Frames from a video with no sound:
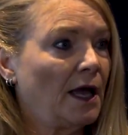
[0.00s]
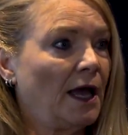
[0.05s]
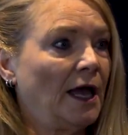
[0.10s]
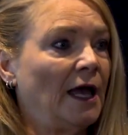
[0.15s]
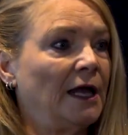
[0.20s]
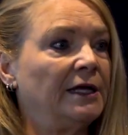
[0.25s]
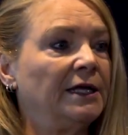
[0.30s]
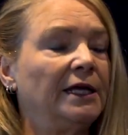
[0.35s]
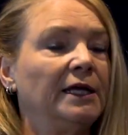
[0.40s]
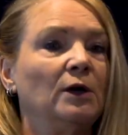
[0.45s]

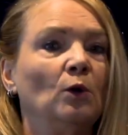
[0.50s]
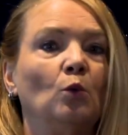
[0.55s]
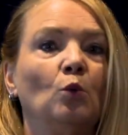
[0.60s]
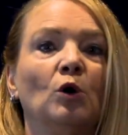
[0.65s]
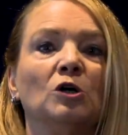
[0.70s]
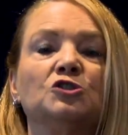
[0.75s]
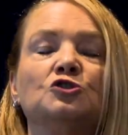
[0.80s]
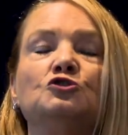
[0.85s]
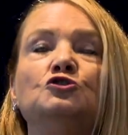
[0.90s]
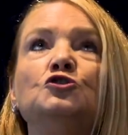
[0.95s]
and it
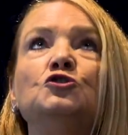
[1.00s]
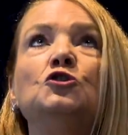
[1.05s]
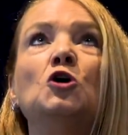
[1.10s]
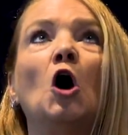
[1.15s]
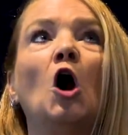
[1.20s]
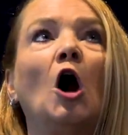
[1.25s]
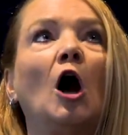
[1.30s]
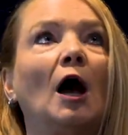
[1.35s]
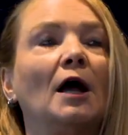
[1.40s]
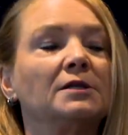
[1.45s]
was
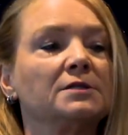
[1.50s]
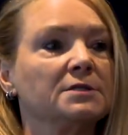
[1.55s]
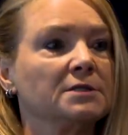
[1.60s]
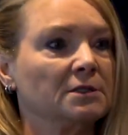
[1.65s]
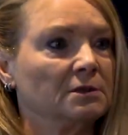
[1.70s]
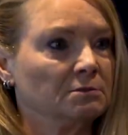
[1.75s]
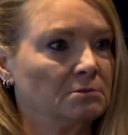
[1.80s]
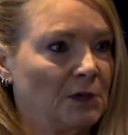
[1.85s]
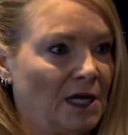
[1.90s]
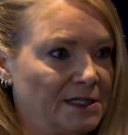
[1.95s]
not
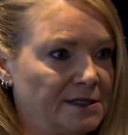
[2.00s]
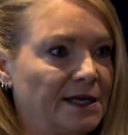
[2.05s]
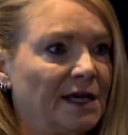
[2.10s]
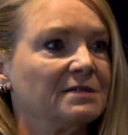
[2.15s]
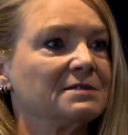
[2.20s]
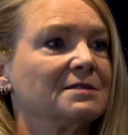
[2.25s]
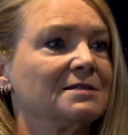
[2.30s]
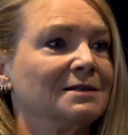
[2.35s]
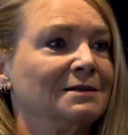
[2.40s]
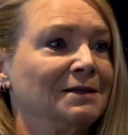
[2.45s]
my
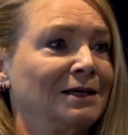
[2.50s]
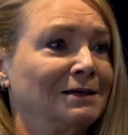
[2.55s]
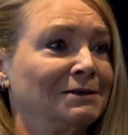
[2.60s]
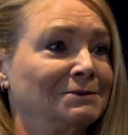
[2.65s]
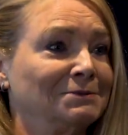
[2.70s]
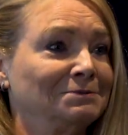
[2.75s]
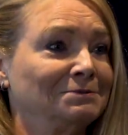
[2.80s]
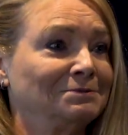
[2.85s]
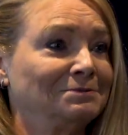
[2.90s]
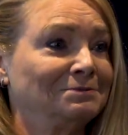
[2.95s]
destiny.
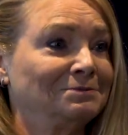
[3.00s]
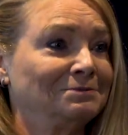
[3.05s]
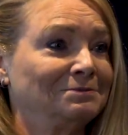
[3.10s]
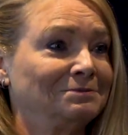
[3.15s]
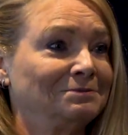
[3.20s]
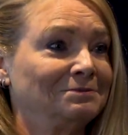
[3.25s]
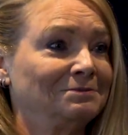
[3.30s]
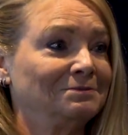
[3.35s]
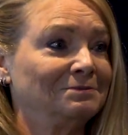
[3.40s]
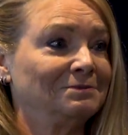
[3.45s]

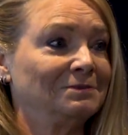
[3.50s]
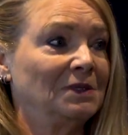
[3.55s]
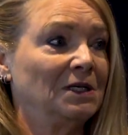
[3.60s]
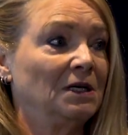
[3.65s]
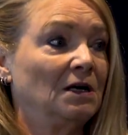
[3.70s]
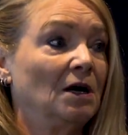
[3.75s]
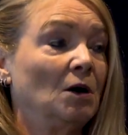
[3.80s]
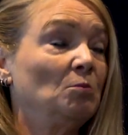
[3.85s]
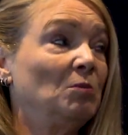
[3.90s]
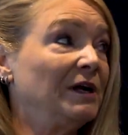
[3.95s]

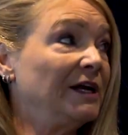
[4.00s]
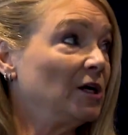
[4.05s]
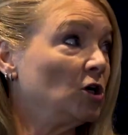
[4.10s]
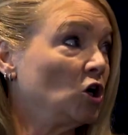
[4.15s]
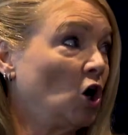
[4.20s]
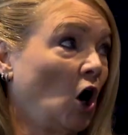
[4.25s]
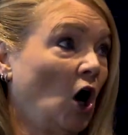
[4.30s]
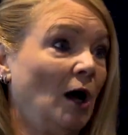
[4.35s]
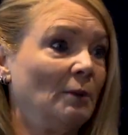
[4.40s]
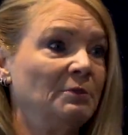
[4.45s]
But it
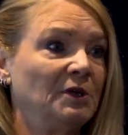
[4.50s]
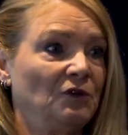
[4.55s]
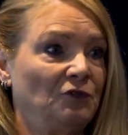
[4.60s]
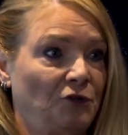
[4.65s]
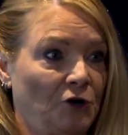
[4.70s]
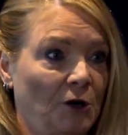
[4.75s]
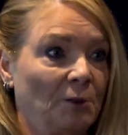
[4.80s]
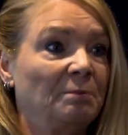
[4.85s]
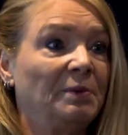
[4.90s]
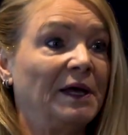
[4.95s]
got me
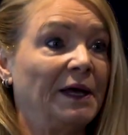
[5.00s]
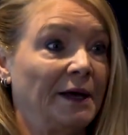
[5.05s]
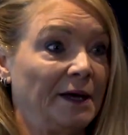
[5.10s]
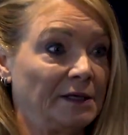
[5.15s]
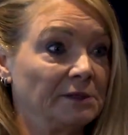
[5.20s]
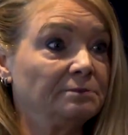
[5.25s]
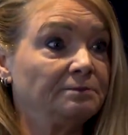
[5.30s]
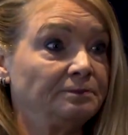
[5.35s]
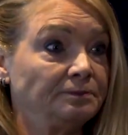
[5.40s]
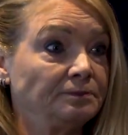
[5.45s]
for a bit,
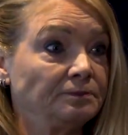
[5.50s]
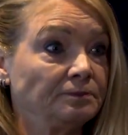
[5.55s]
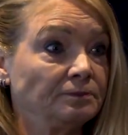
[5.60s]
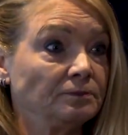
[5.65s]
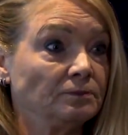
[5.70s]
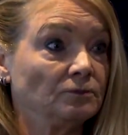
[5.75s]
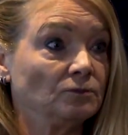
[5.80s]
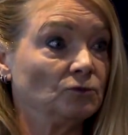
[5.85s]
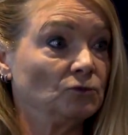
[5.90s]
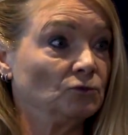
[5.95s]

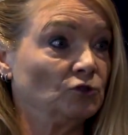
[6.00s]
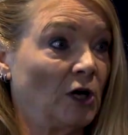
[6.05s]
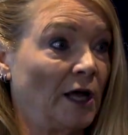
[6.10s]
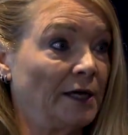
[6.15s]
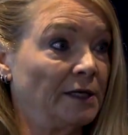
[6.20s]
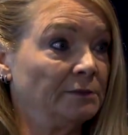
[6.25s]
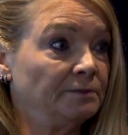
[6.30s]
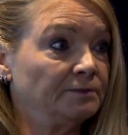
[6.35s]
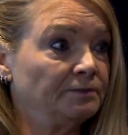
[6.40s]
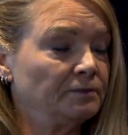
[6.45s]

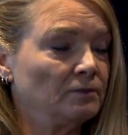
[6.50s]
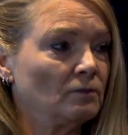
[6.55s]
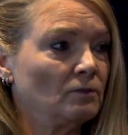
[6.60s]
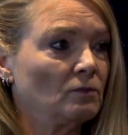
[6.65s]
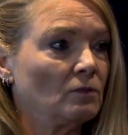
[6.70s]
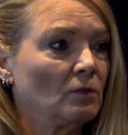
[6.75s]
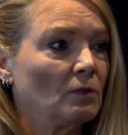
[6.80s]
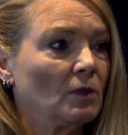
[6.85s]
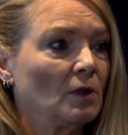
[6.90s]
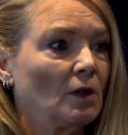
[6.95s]
right?
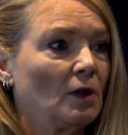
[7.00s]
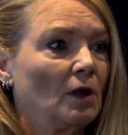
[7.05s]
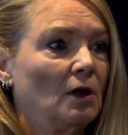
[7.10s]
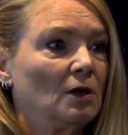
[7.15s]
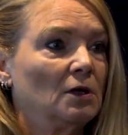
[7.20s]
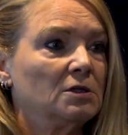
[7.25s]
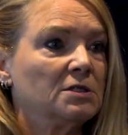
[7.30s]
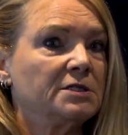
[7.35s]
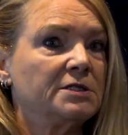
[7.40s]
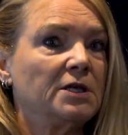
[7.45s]

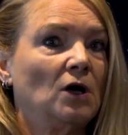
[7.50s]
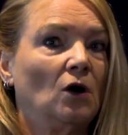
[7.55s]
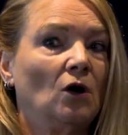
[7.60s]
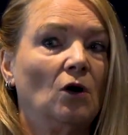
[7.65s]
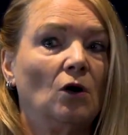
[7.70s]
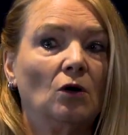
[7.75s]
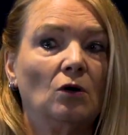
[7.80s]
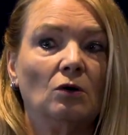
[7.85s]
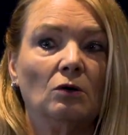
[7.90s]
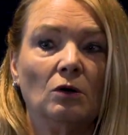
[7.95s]

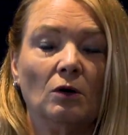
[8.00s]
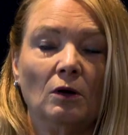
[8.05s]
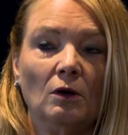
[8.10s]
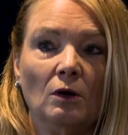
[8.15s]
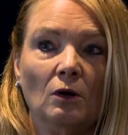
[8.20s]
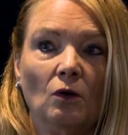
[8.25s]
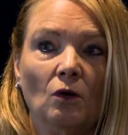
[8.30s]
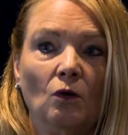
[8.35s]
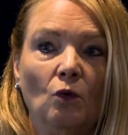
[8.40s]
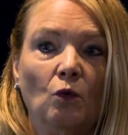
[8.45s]
So
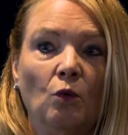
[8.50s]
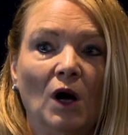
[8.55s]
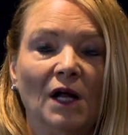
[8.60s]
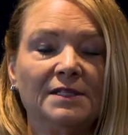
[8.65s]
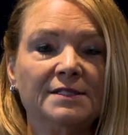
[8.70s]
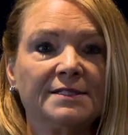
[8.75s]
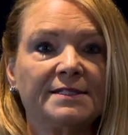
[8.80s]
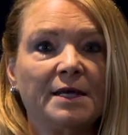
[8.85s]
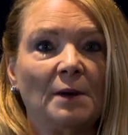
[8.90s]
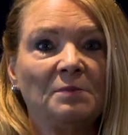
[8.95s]

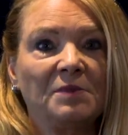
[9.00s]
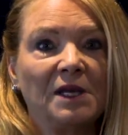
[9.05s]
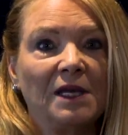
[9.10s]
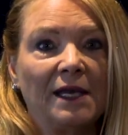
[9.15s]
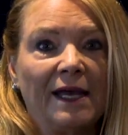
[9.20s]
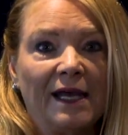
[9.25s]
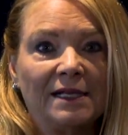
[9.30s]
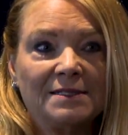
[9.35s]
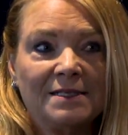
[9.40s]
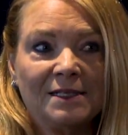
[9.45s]
once something
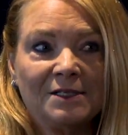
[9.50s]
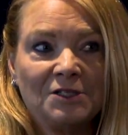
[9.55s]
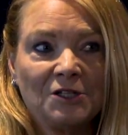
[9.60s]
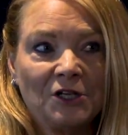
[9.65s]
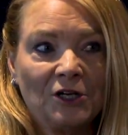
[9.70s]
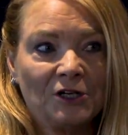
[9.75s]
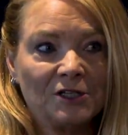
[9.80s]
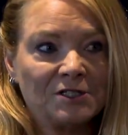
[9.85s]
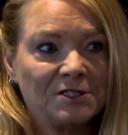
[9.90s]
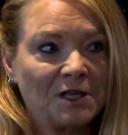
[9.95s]
gets into
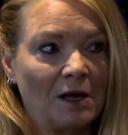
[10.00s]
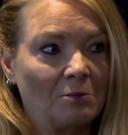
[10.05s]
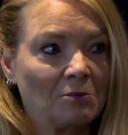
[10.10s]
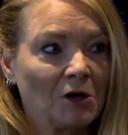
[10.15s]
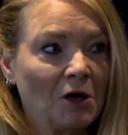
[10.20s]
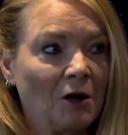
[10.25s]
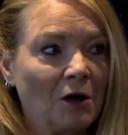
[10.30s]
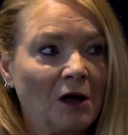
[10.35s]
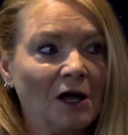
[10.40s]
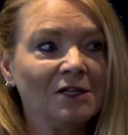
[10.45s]
your
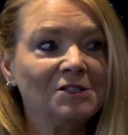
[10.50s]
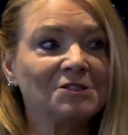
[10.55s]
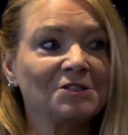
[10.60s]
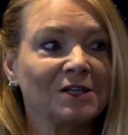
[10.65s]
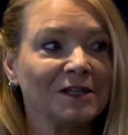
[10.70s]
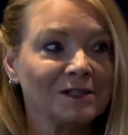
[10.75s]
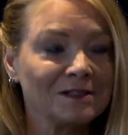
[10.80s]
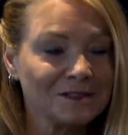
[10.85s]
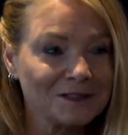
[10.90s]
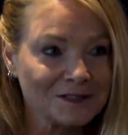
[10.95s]

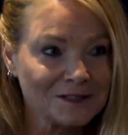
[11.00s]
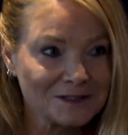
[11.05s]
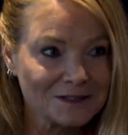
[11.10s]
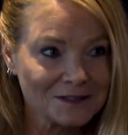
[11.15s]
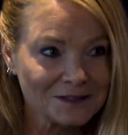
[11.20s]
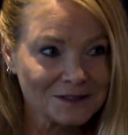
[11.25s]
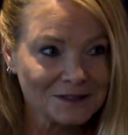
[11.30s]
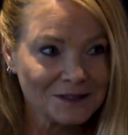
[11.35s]
subconscious,